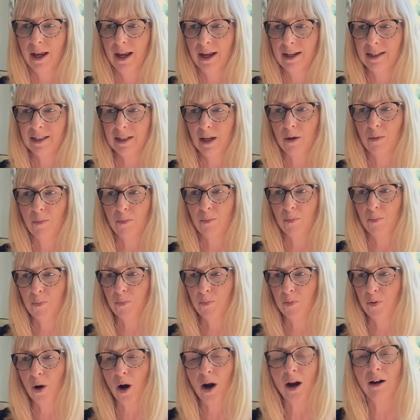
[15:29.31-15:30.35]
So
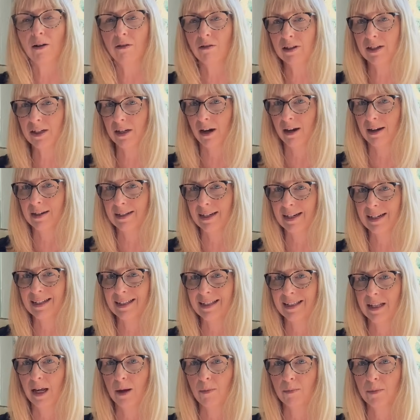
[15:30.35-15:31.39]
prioritising
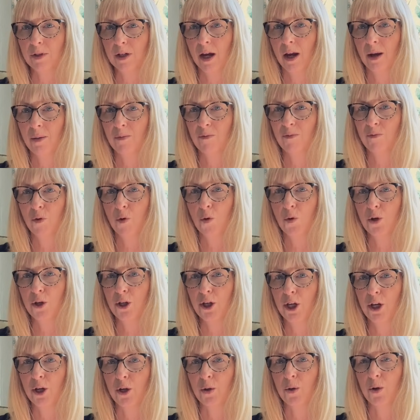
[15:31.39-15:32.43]
some time for
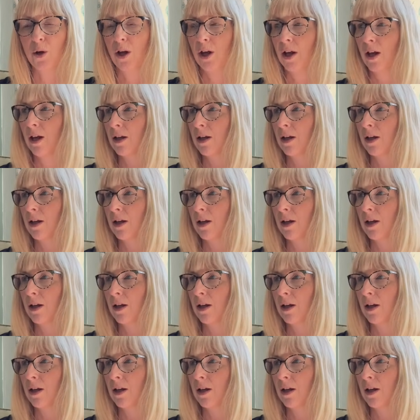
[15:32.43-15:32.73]
you